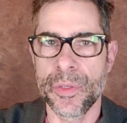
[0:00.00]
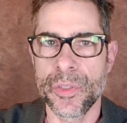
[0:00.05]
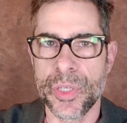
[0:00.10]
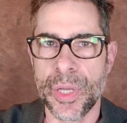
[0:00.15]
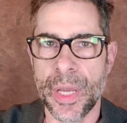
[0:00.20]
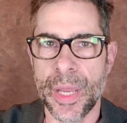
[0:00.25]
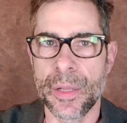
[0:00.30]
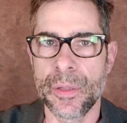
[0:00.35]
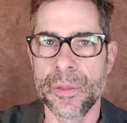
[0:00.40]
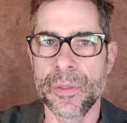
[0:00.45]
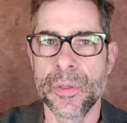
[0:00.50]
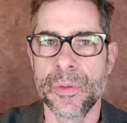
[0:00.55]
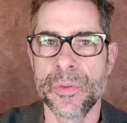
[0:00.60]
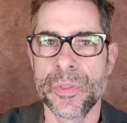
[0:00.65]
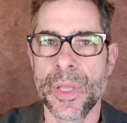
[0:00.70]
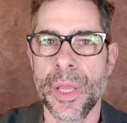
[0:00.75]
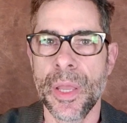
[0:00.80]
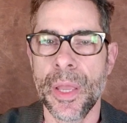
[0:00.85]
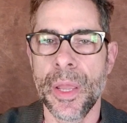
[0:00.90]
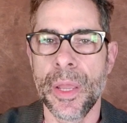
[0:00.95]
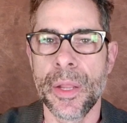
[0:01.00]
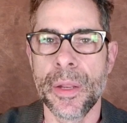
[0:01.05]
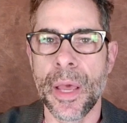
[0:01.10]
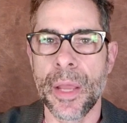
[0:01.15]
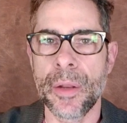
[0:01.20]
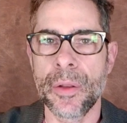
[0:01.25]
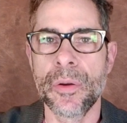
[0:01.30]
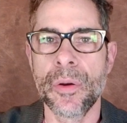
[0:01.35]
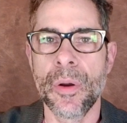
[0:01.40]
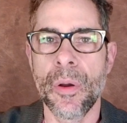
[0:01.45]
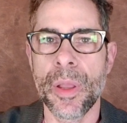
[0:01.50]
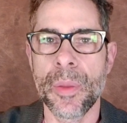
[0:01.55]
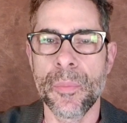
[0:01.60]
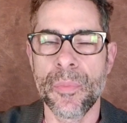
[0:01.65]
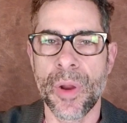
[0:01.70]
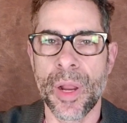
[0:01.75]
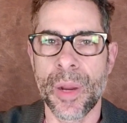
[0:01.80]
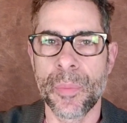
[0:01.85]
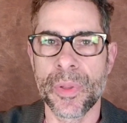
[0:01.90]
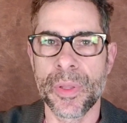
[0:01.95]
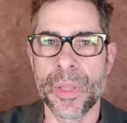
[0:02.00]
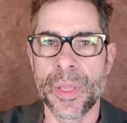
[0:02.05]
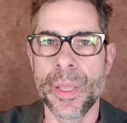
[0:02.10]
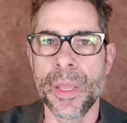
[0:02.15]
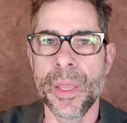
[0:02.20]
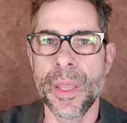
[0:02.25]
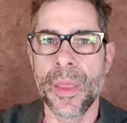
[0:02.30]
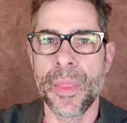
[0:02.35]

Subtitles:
child who's not growing properly,